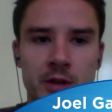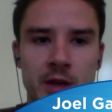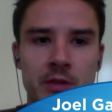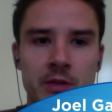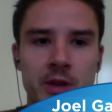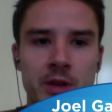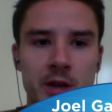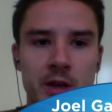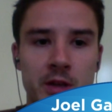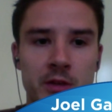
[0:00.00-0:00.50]

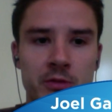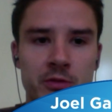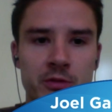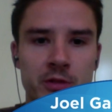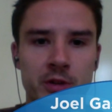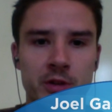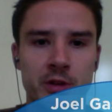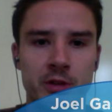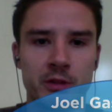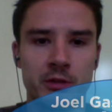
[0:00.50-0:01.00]
had the idea
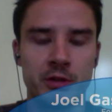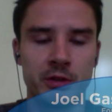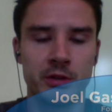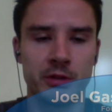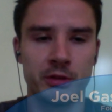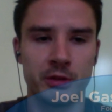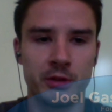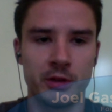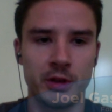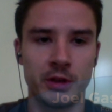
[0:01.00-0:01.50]
for it, the
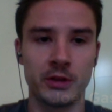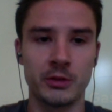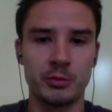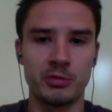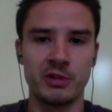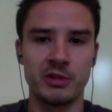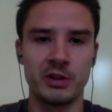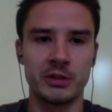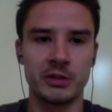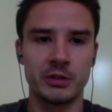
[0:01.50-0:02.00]
reason, the
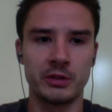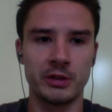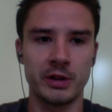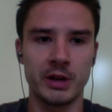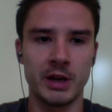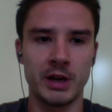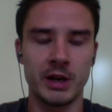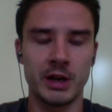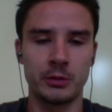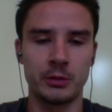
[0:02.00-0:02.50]
inspiration
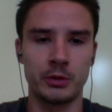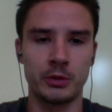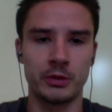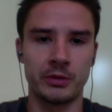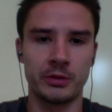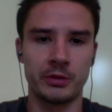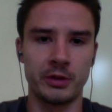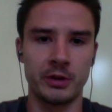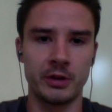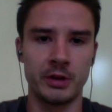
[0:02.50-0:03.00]
that I had
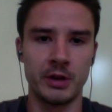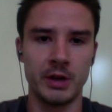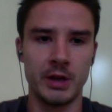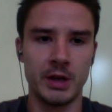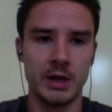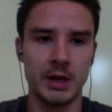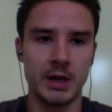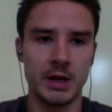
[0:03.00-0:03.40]
was that